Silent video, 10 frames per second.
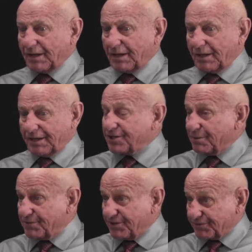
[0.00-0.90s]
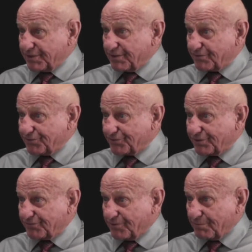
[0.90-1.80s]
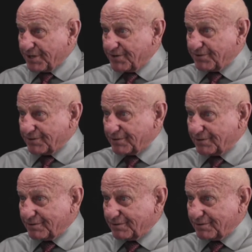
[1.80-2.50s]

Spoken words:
in the best interest of the patient,